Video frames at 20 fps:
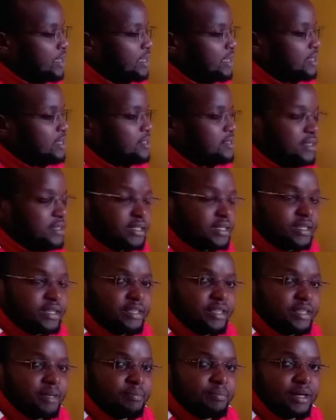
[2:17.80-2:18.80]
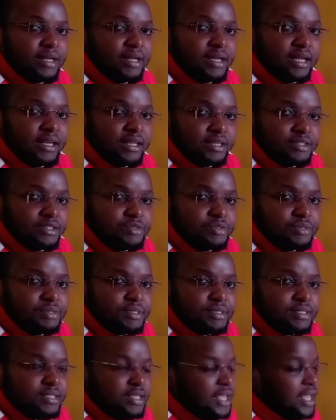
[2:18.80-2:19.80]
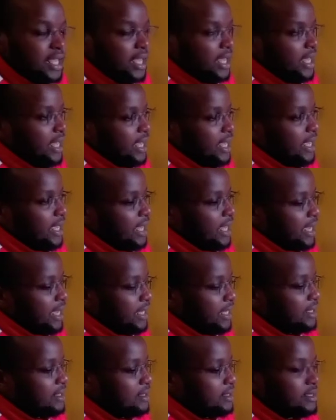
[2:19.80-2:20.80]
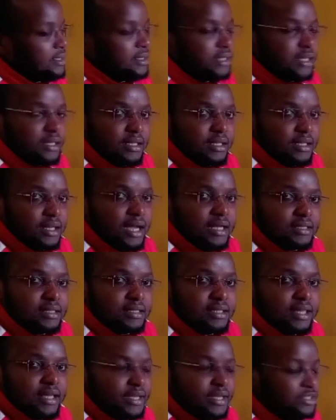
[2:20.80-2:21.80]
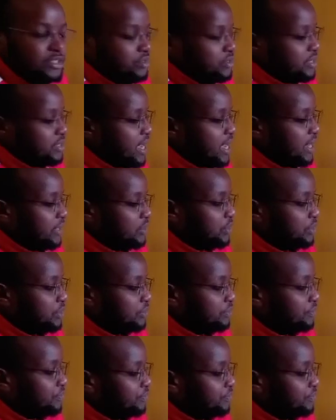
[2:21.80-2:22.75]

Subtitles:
seen in the prior lessons and at the introduction.